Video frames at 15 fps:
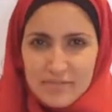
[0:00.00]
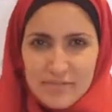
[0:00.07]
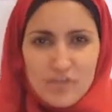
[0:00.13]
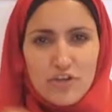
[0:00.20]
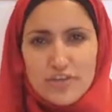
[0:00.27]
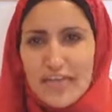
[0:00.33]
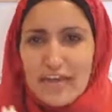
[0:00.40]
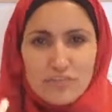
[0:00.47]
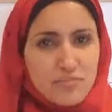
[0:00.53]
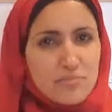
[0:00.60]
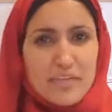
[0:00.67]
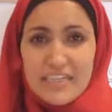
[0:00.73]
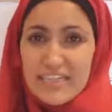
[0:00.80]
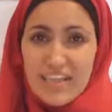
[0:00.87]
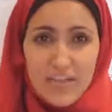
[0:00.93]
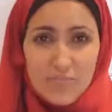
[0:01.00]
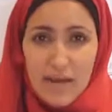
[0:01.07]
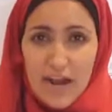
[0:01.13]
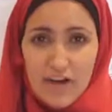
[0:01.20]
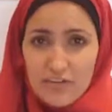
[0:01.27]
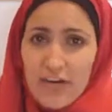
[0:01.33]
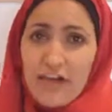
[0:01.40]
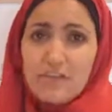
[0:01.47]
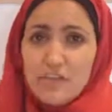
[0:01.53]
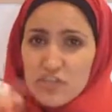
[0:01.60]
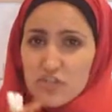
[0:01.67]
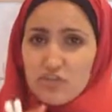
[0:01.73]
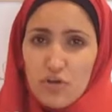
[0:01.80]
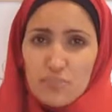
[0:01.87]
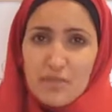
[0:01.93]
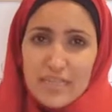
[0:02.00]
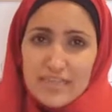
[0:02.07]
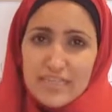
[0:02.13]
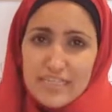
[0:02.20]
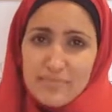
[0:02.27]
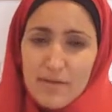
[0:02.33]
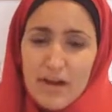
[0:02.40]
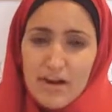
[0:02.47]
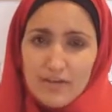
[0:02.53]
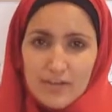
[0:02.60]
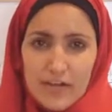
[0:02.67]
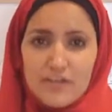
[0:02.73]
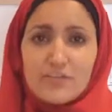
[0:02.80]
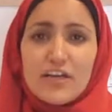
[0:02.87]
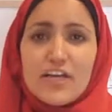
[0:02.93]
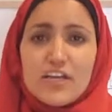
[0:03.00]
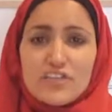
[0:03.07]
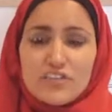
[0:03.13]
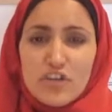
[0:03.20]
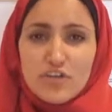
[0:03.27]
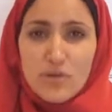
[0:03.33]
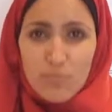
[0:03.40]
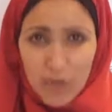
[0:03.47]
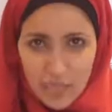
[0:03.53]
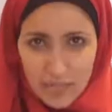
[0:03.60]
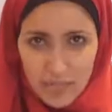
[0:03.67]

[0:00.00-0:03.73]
So that should be in another paragraph. It should not be in this paragraph. So your